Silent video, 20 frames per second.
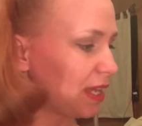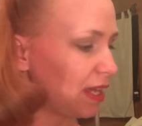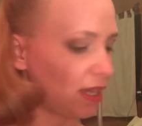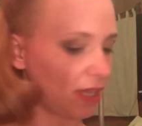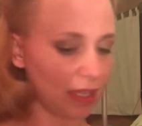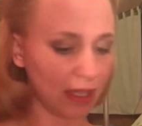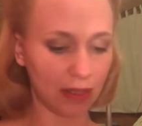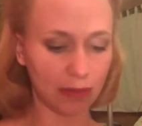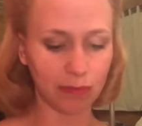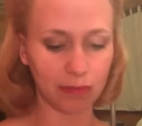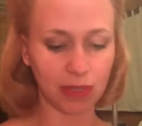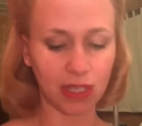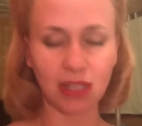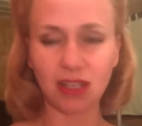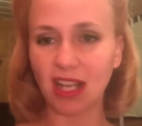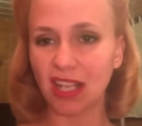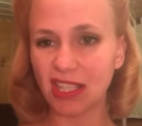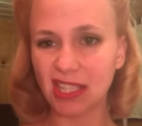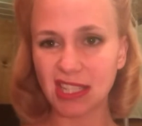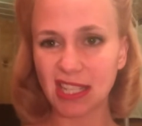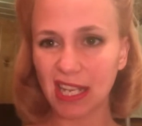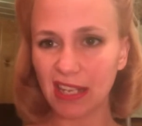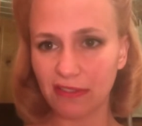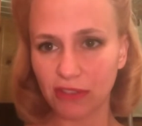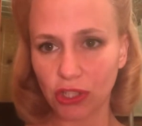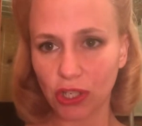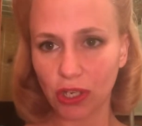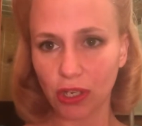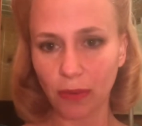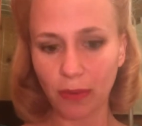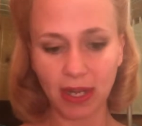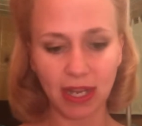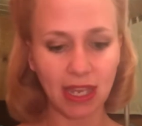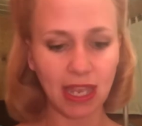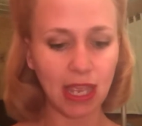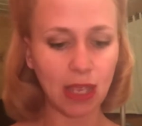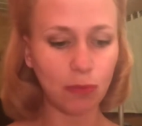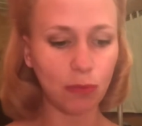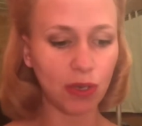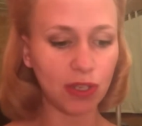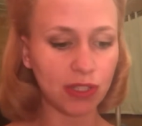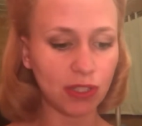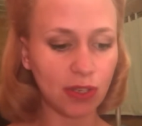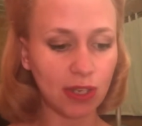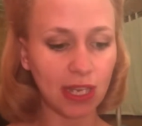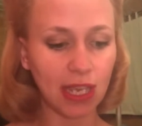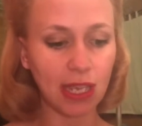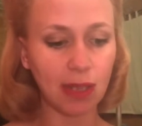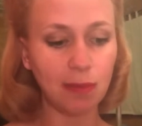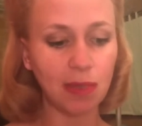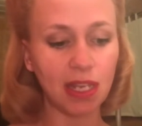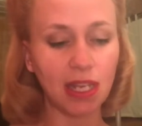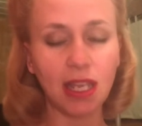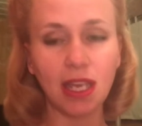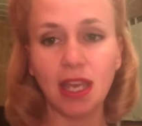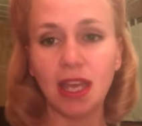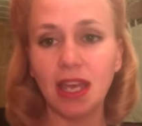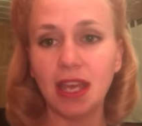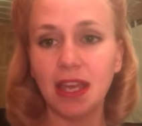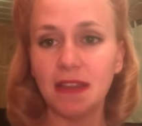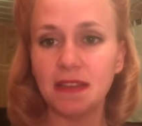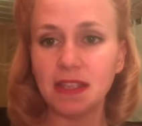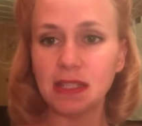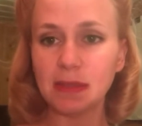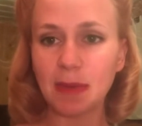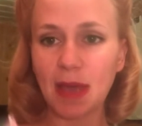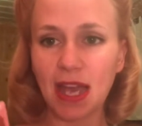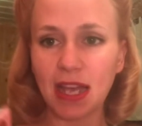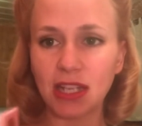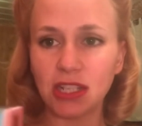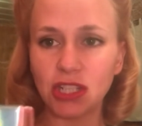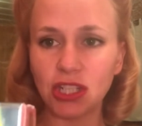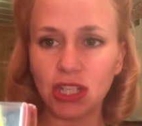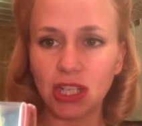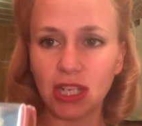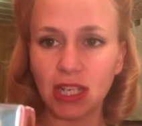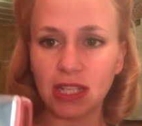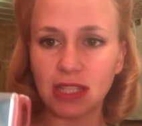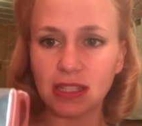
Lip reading: I'll just kind of show you what it came with. So it came in this packaging.